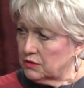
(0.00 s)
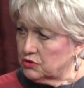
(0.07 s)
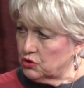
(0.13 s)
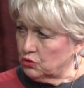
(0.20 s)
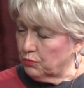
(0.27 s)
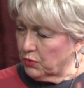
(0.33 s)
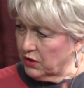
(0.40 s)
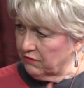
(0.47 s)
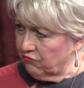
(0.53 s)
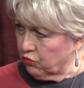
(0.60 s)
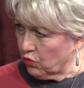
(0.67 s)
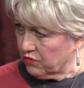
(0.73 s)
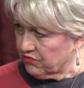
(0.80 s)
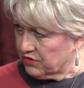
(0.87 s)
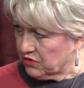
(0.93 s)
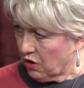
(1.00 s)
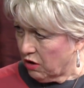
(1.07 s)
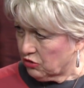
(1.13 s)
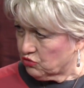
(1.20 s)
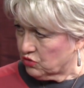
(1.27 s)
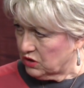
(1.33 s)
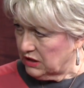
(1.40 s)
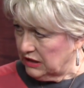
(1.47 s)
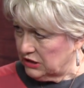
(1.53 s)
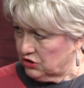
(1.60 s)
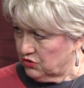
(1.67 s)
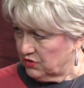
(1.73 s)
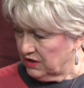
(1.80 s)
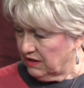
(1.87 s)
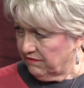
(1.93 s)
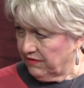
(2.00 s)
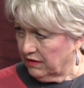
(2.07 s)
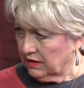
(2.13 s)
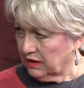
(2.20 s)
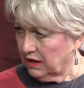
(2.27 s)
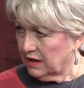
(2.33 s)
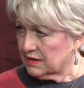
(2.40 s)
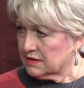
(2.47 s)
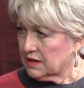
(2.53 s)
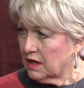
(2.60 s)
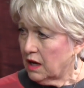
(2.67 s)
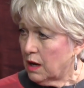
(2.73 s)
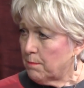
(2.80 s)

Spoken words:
to bring forth the doctrine into the FLDS.